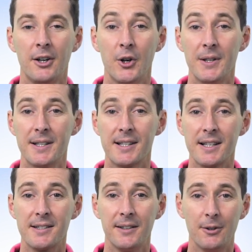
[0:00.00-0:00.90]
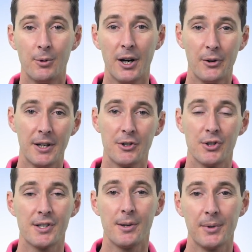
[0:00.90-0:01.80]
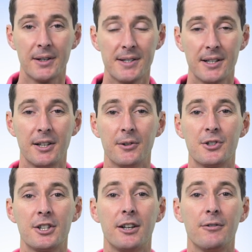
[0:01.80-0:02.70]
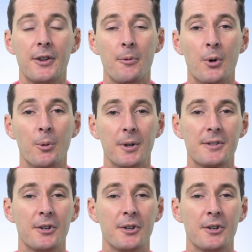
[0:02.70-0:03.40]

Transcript: a necessity rather than just something sitting on a shelf at the moment.